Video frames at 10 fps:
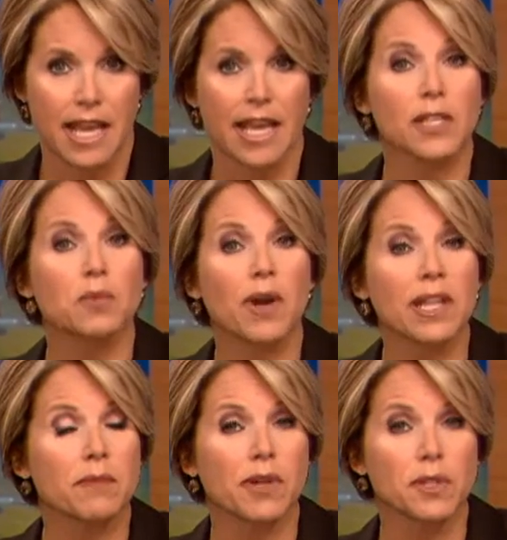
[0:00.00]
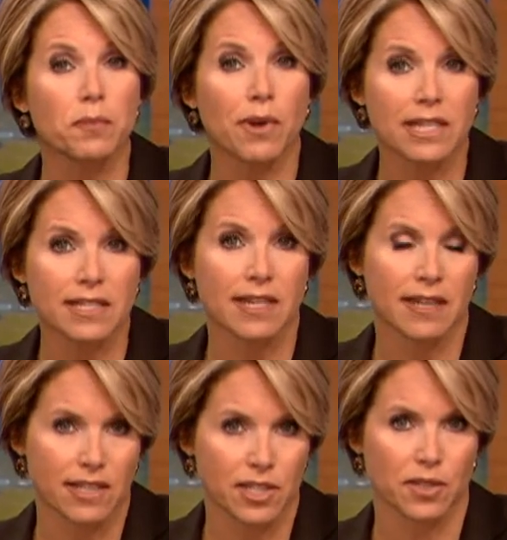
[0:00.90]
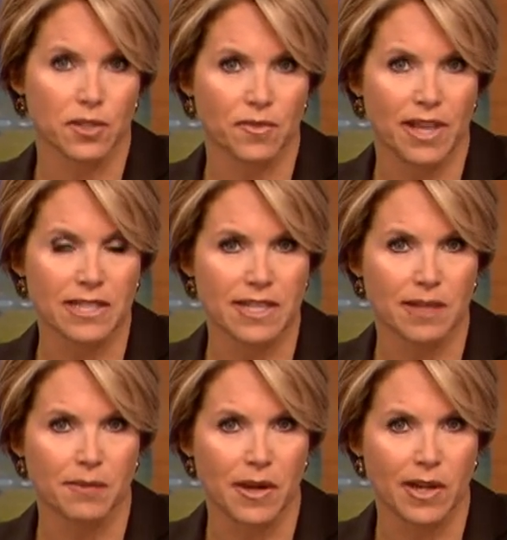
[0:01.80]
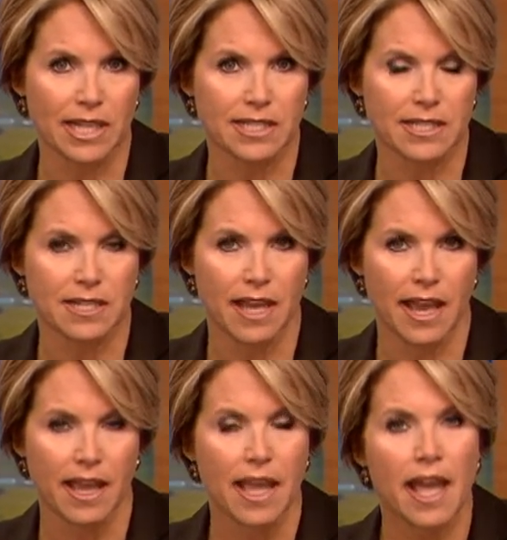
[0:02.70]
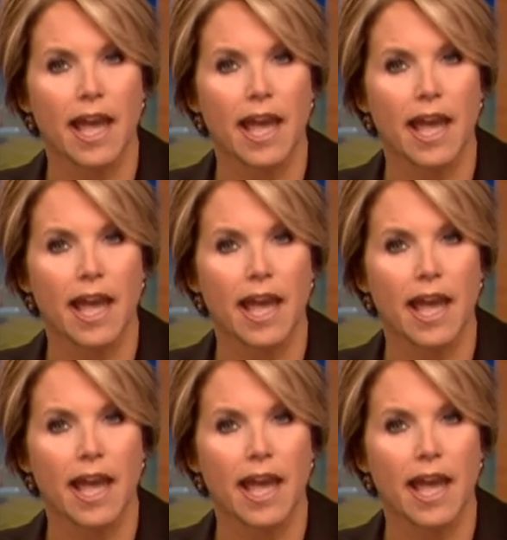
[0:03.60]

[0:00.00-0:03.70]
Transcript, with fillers: is one of the most pressing issues facing Americans today,